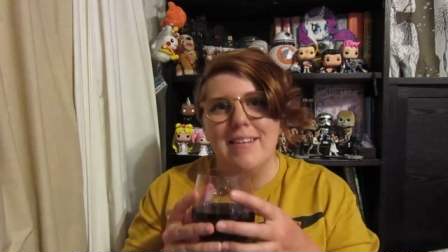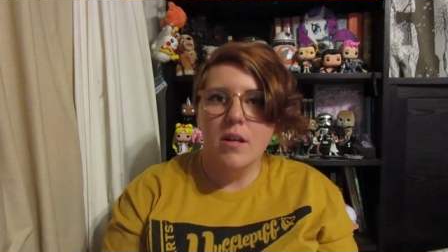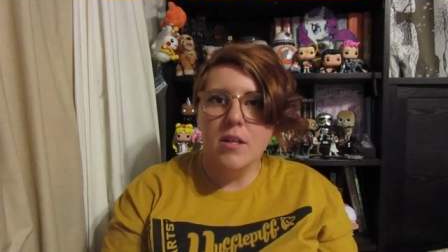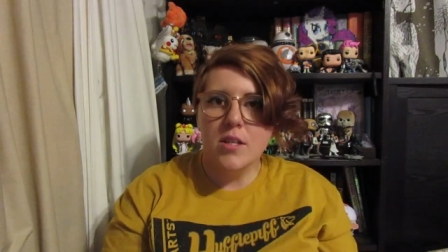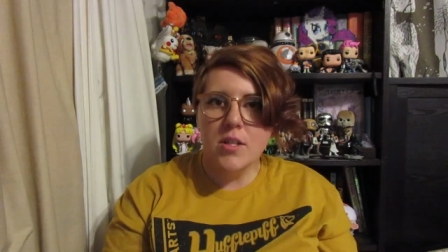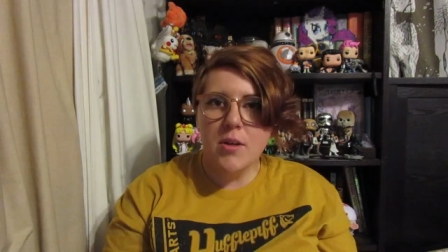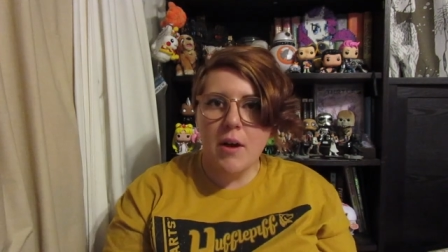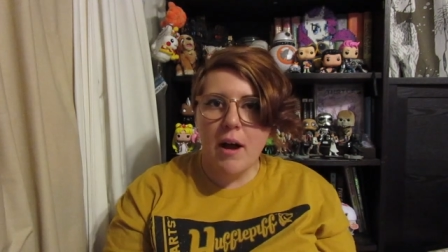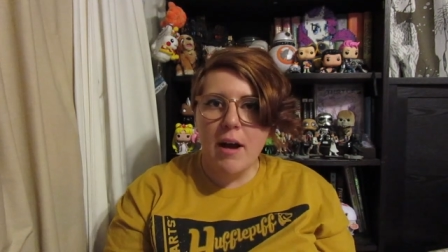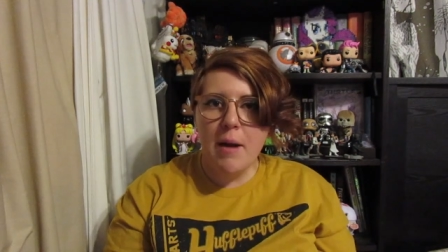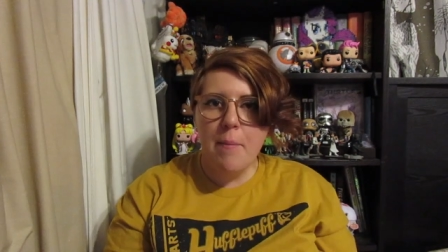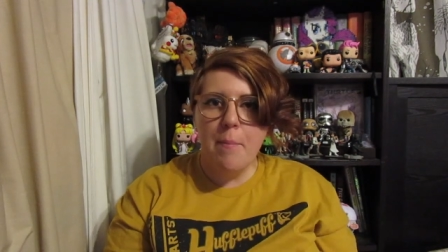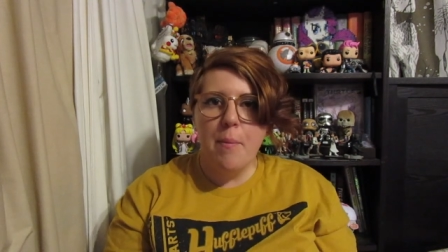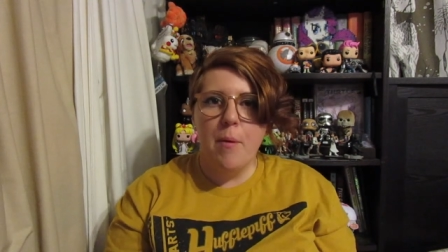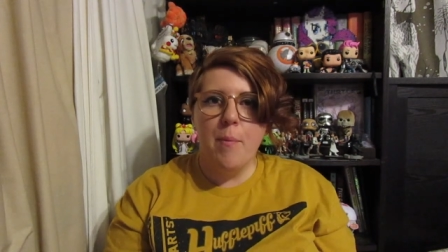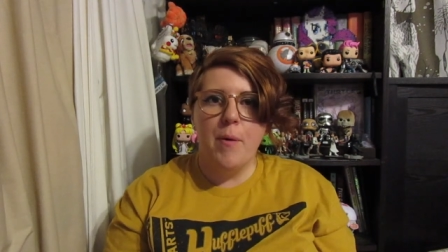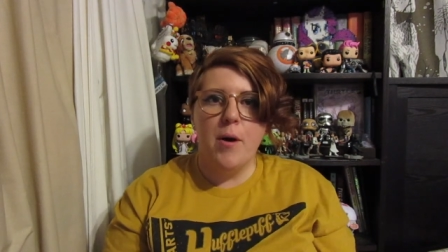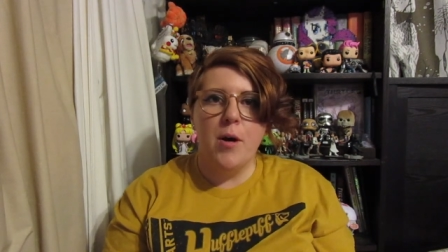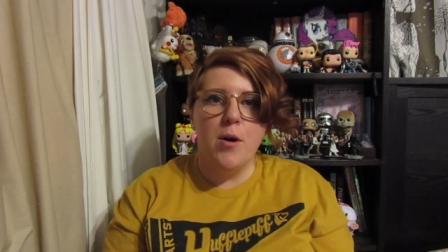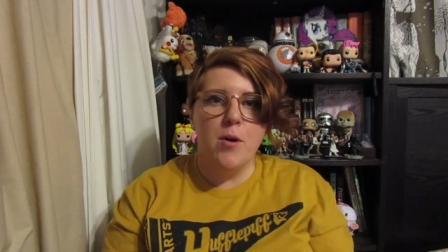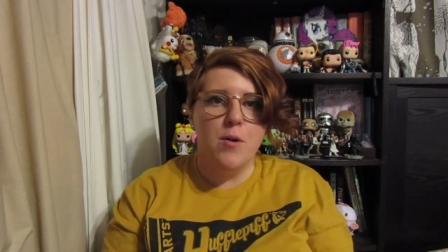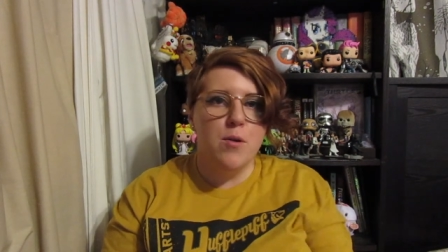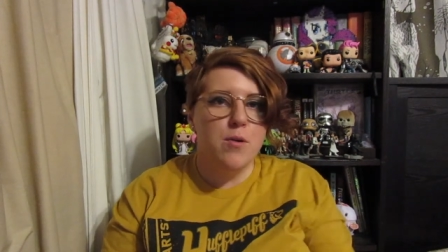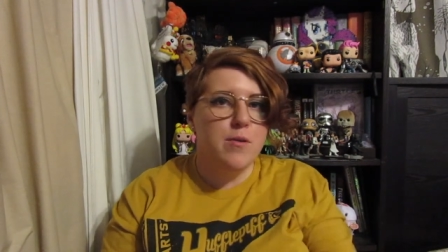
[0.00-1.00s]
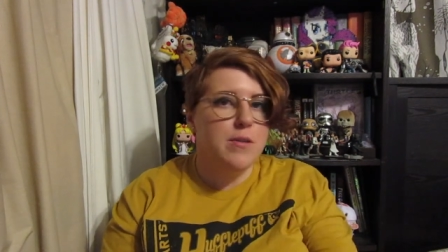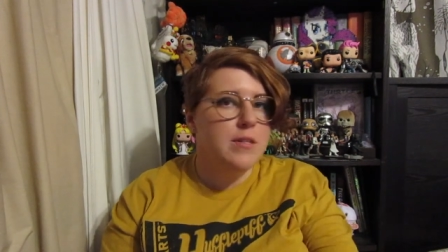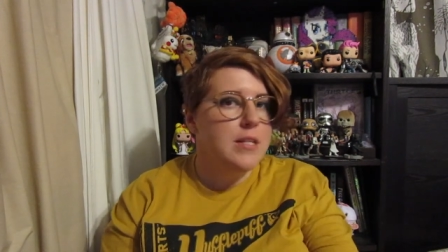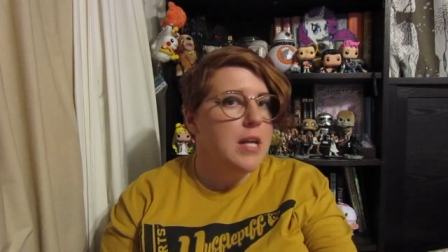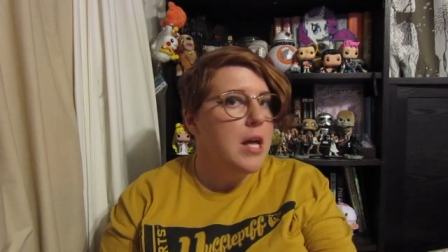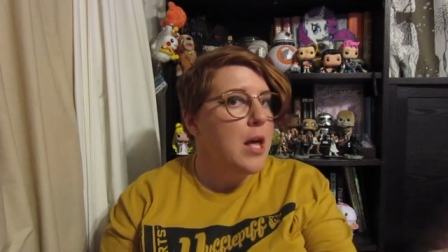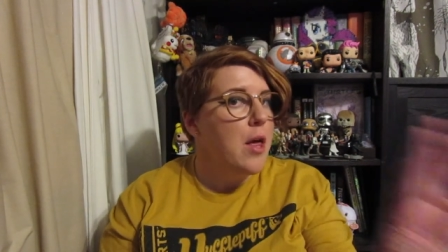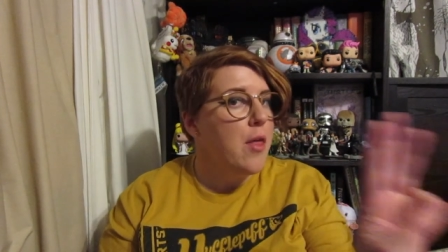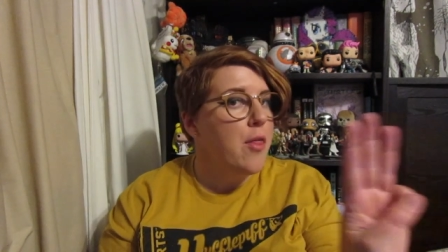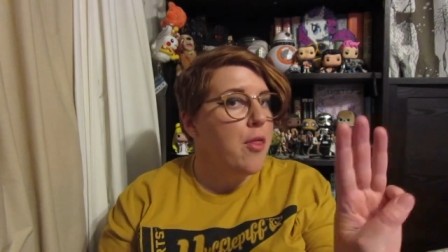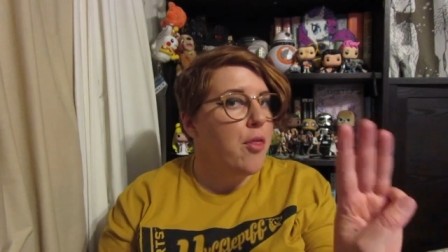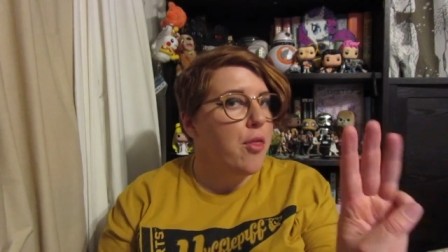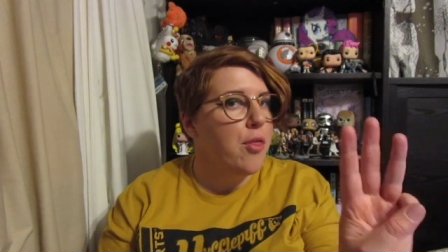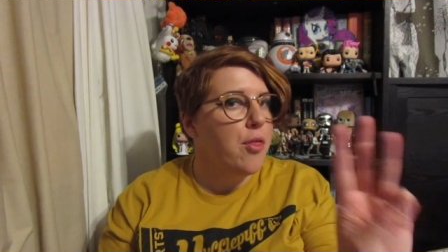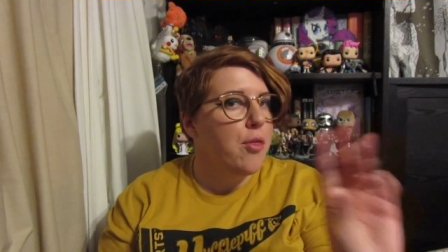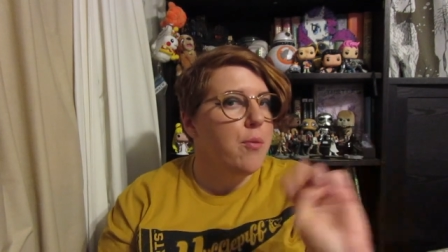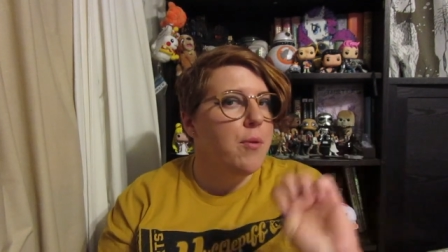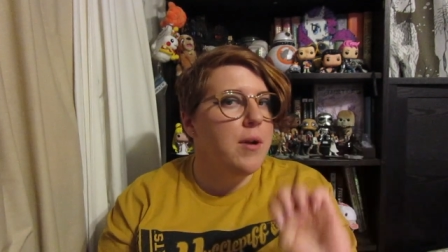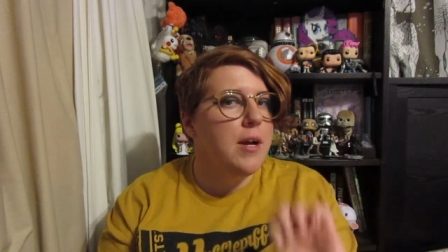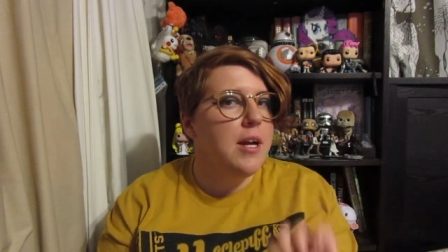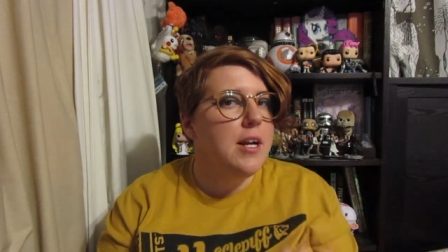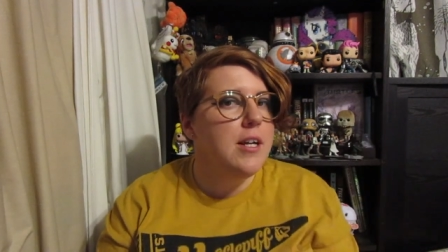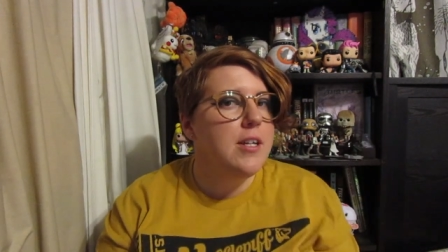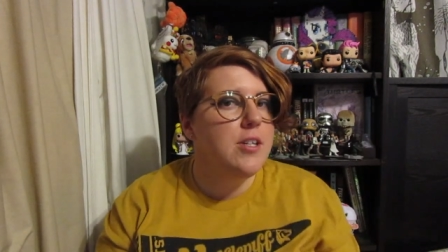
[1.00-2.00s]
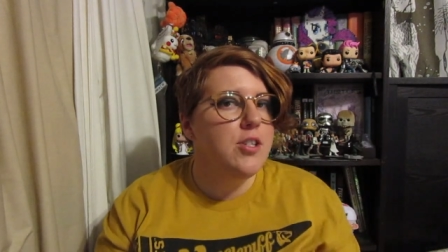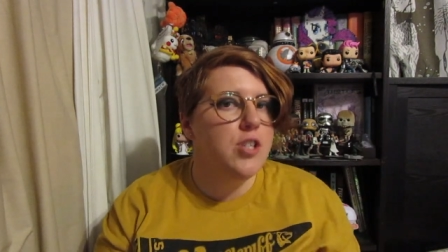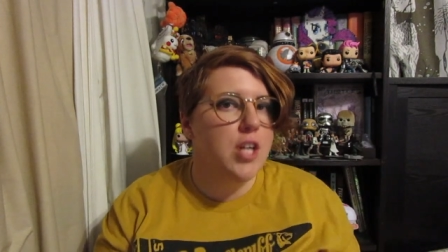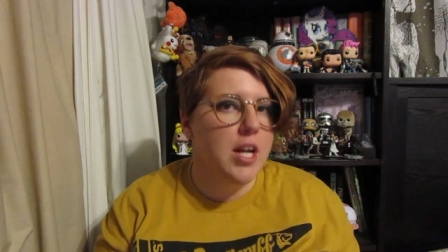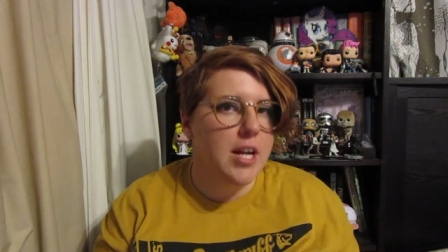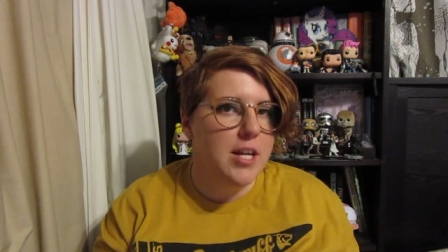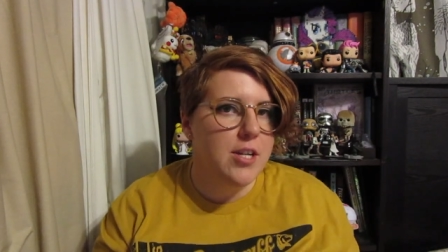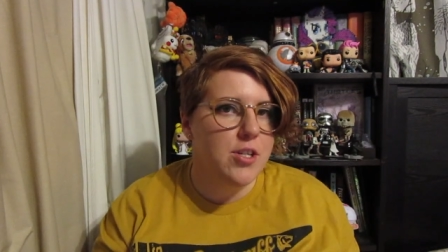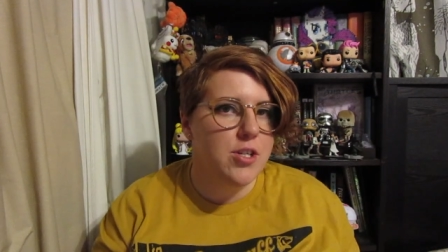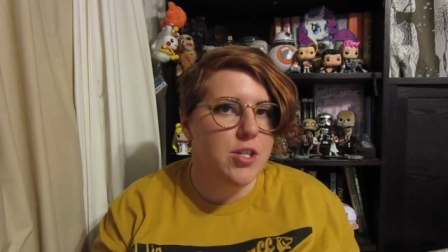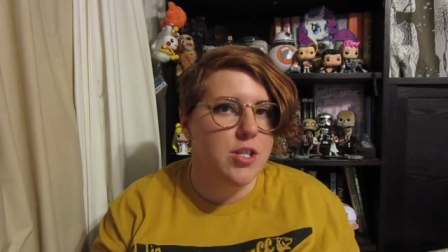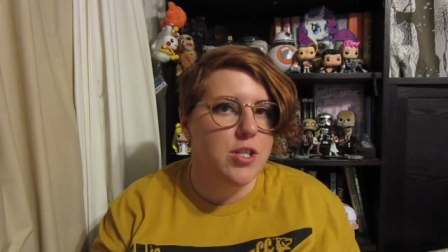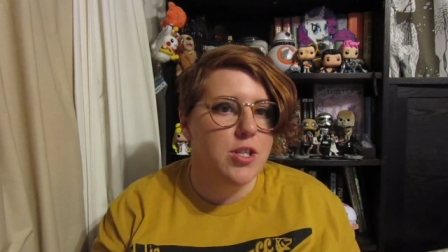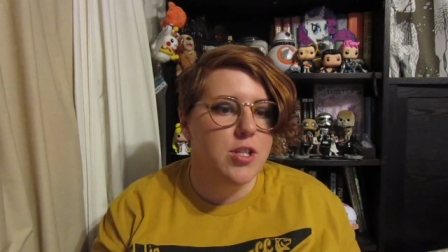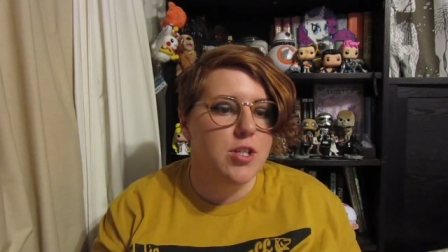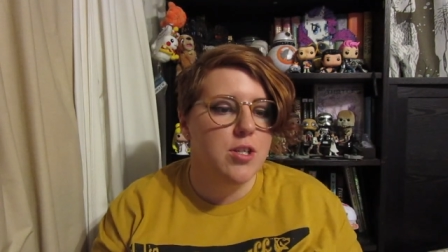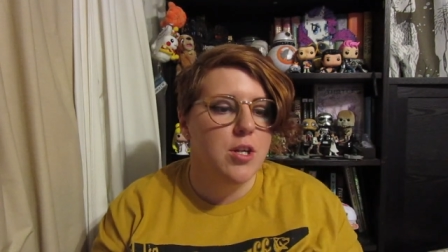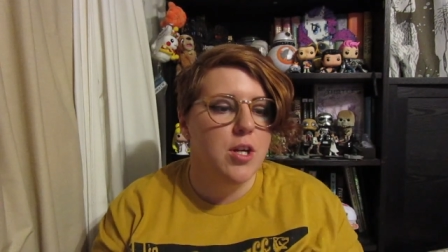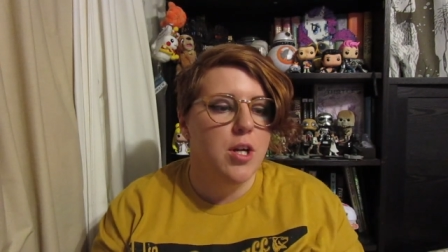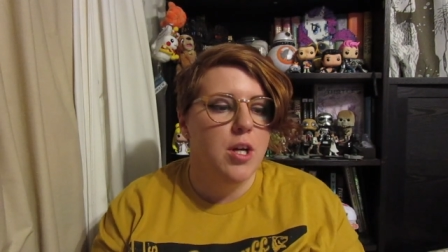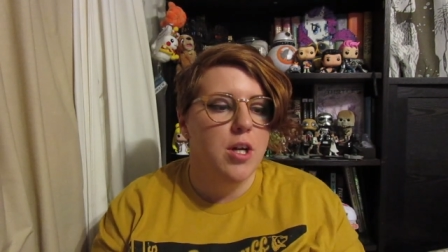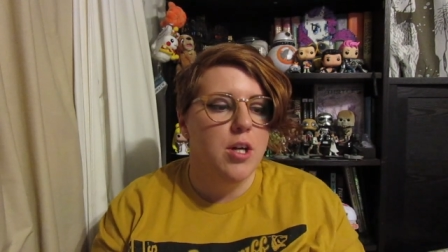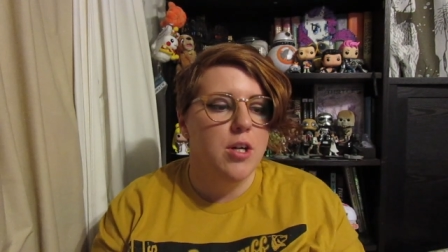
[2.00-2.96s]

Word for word: So I propose three changes